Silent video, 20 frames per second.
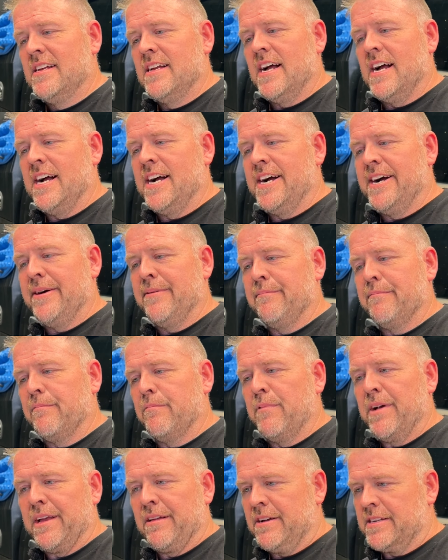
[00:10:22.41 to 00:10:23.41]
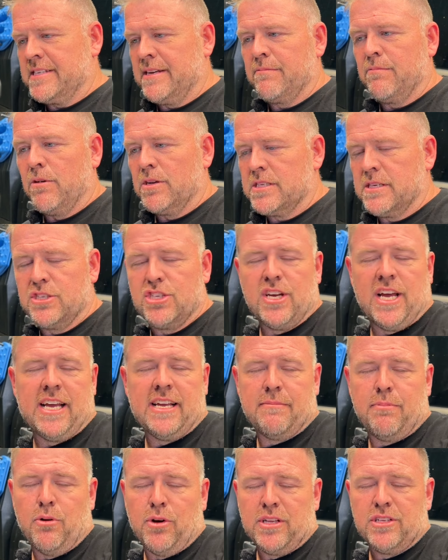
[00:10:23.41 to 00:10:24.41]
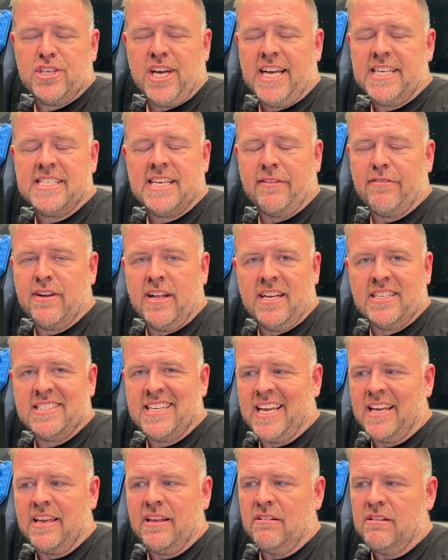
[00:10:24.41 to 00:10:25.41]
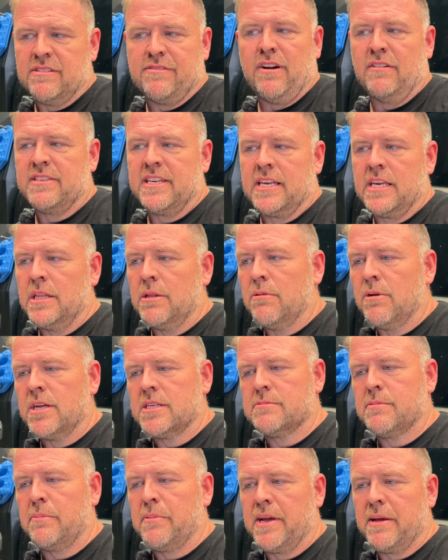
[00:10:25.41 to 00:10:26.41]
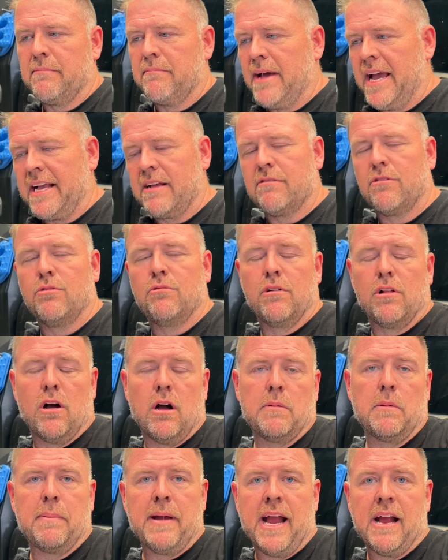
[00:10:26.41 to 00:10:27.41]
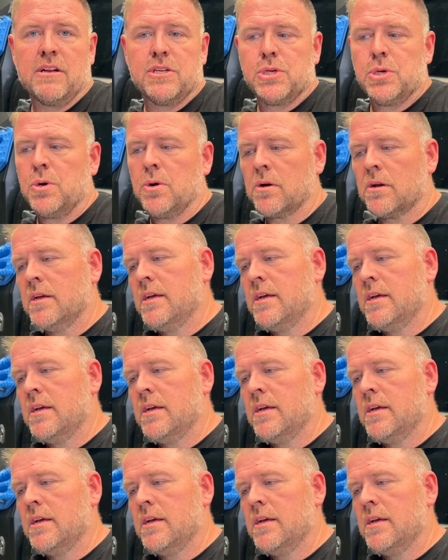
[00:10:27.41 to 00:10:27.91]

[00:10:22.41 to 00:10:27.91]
Like I said, what's the point in chasing it for another 10 kilowatts, 5, 10 kilowatts when we can make good reliable power and torque.